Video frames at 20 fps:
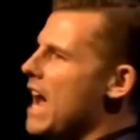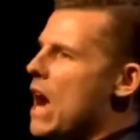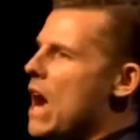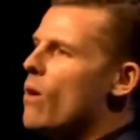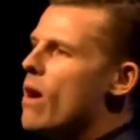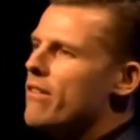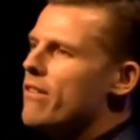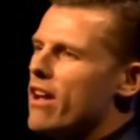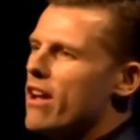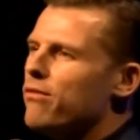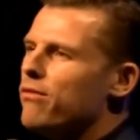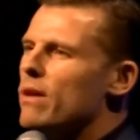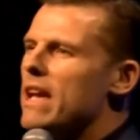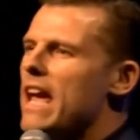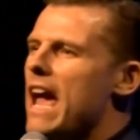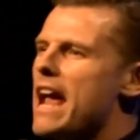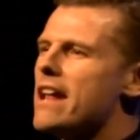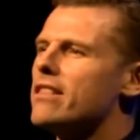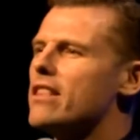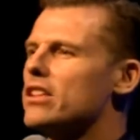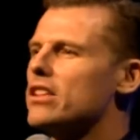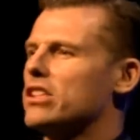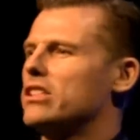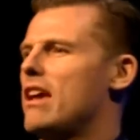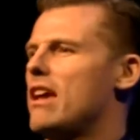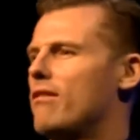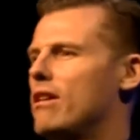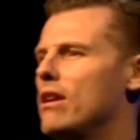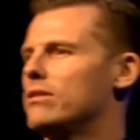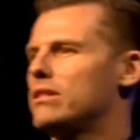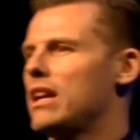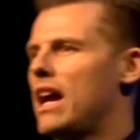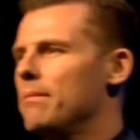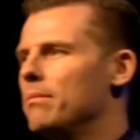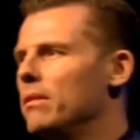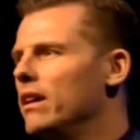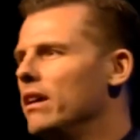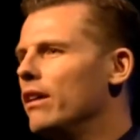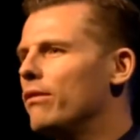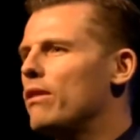However, if we hate this
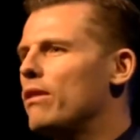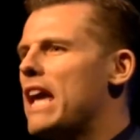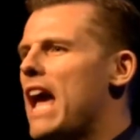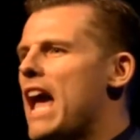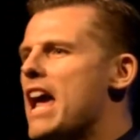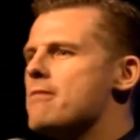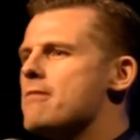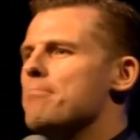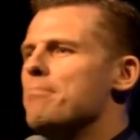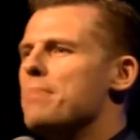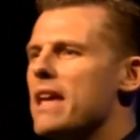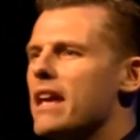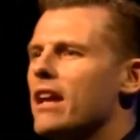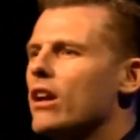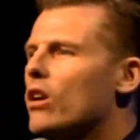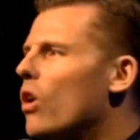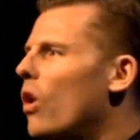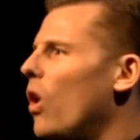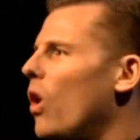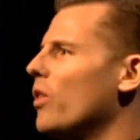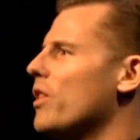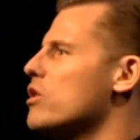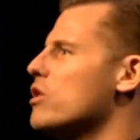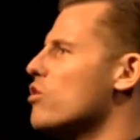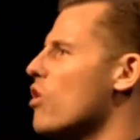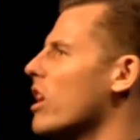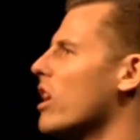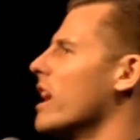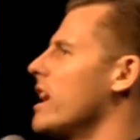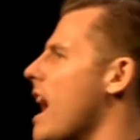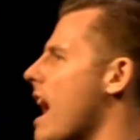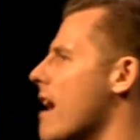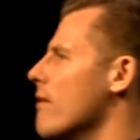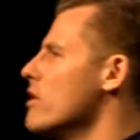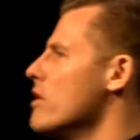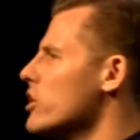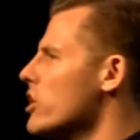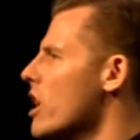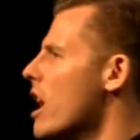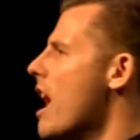stereotype, if we hate being called the drunken
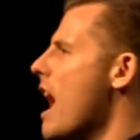Irish,